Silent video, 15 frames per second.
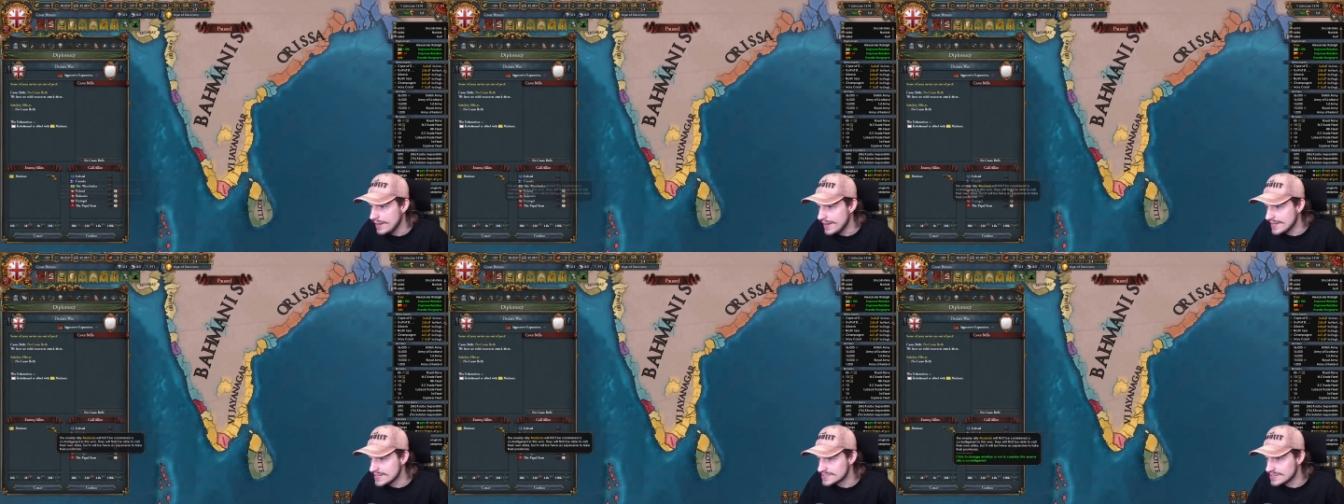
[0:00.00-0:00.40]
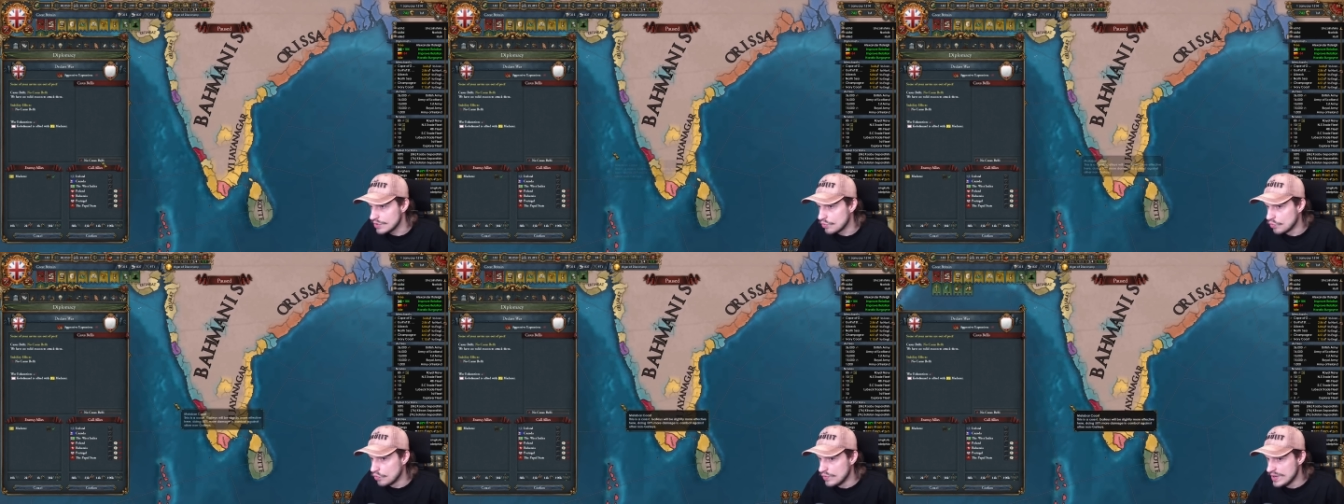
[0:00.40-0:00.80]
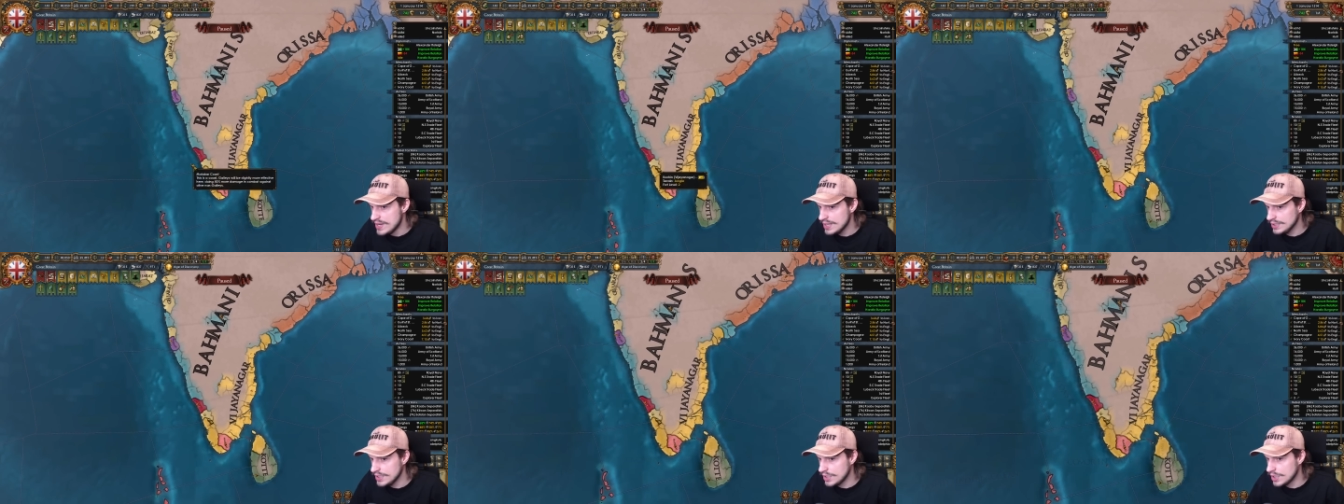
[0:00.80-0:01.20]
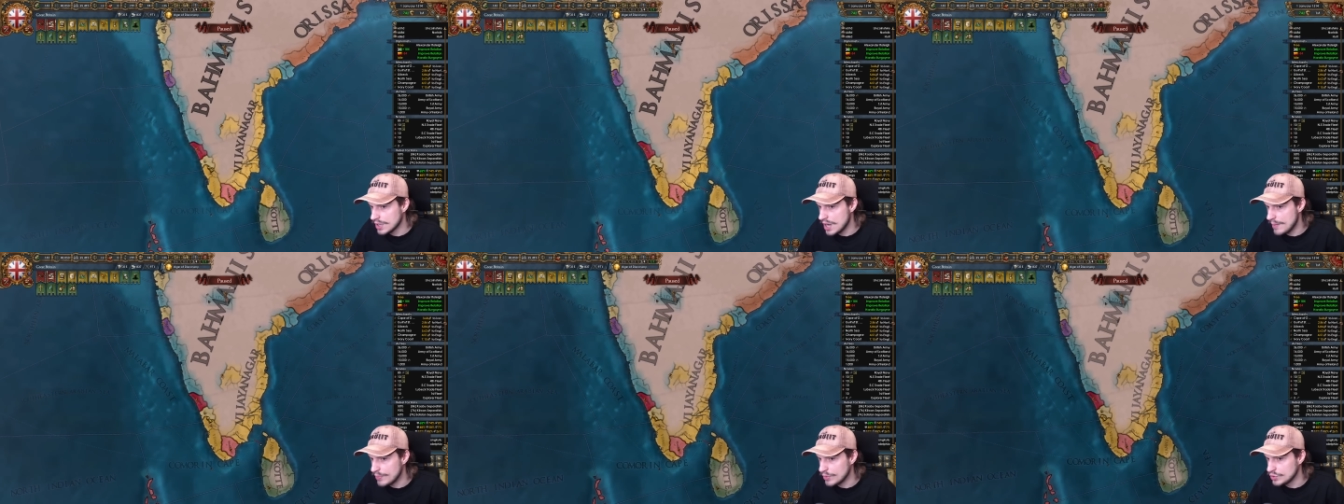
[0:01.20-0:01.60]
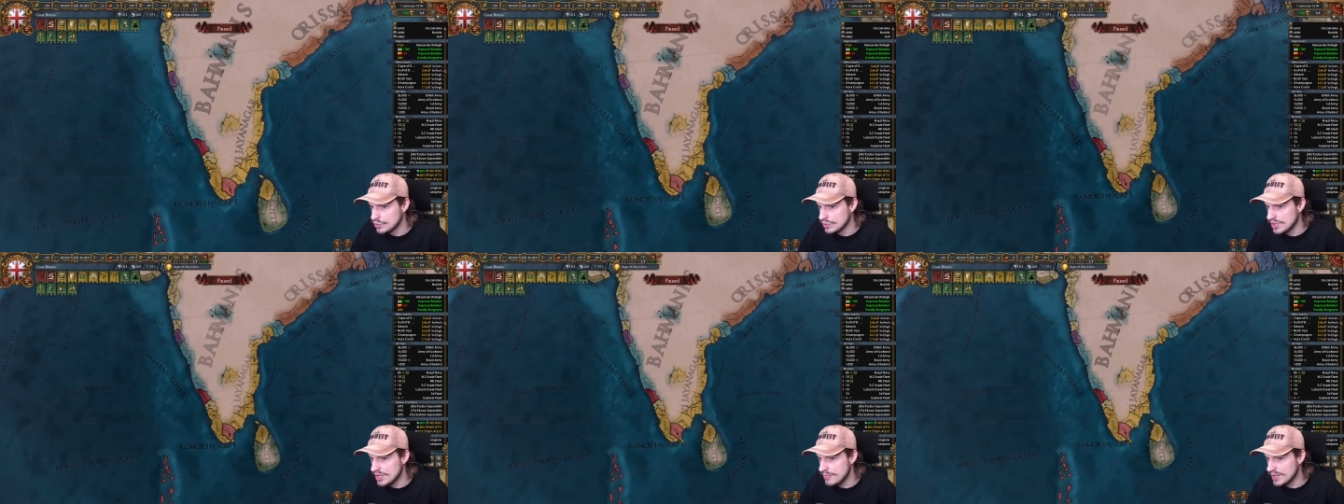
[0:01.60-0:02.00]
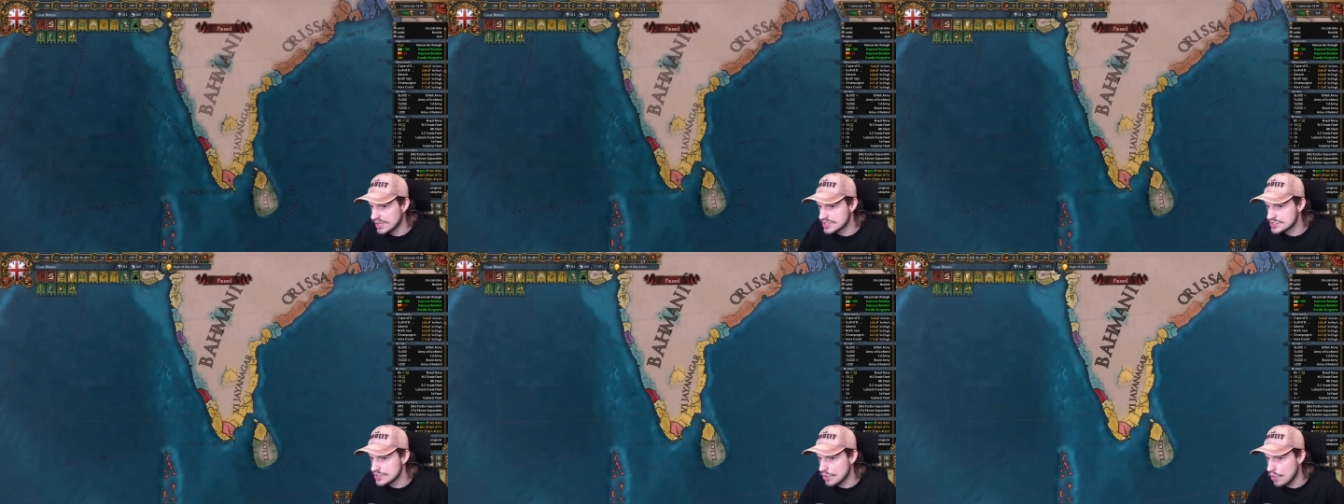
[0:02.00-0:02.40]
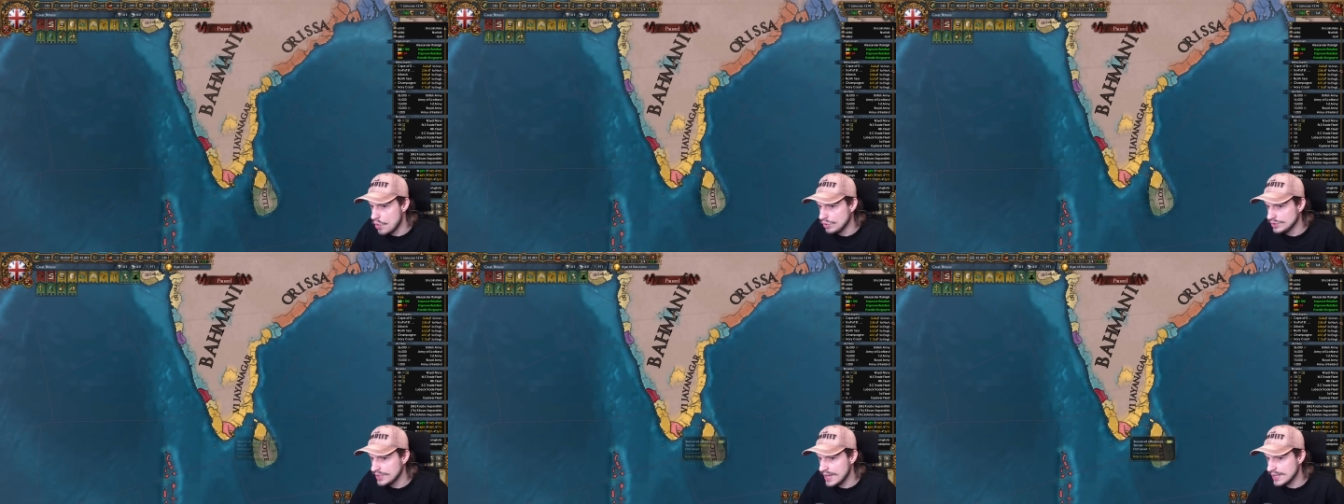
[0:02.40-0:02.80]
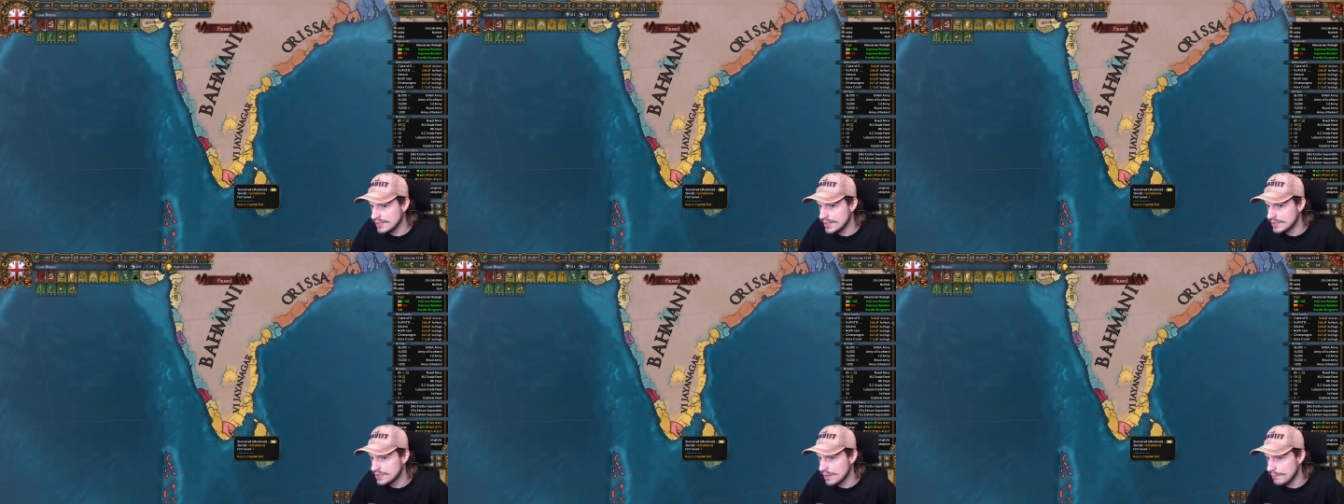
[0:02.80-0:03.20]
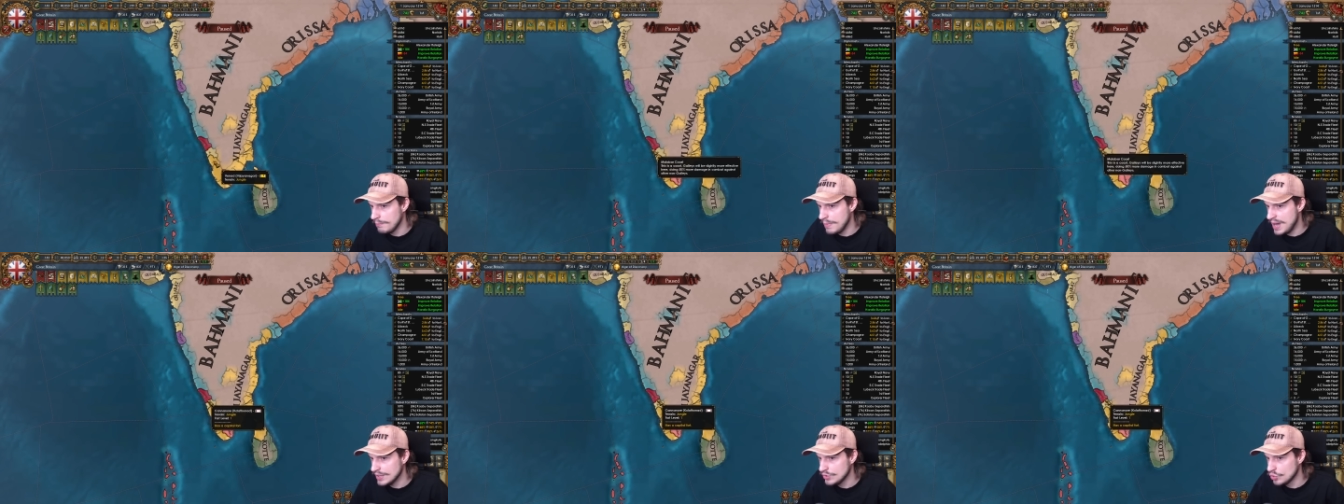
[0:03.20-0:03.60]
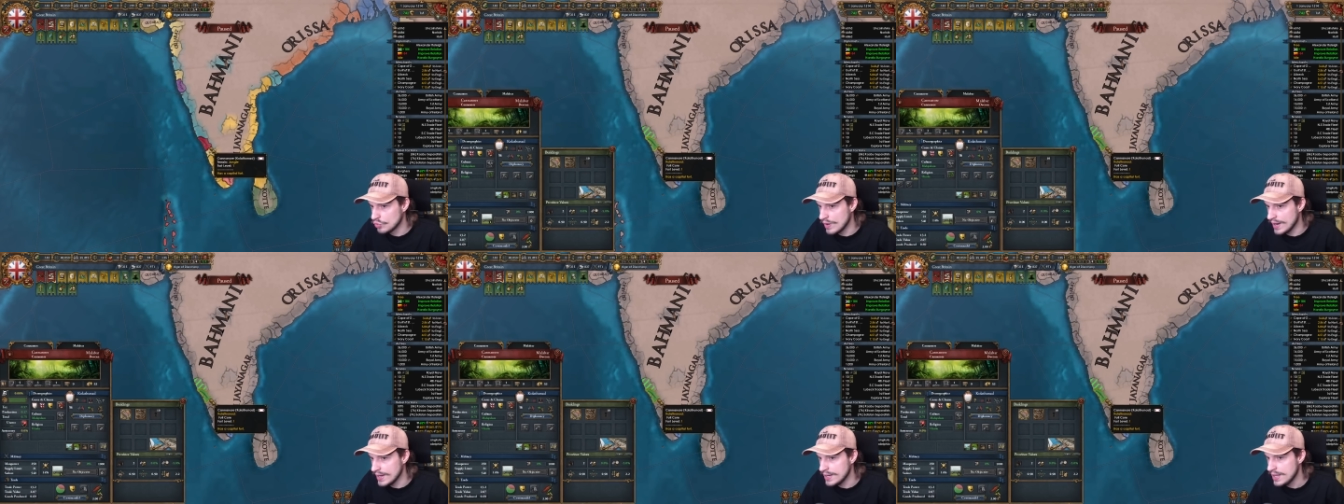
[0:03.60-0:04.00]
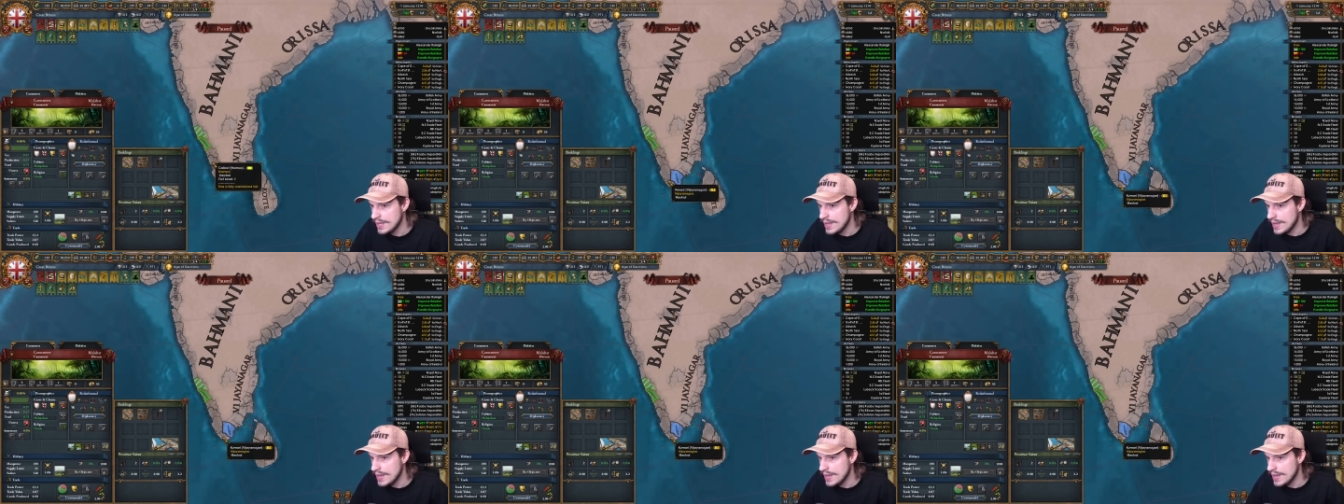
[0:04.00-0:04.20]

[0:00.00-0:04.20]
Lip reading: is a really good opportunity because they're only allied to Madurai,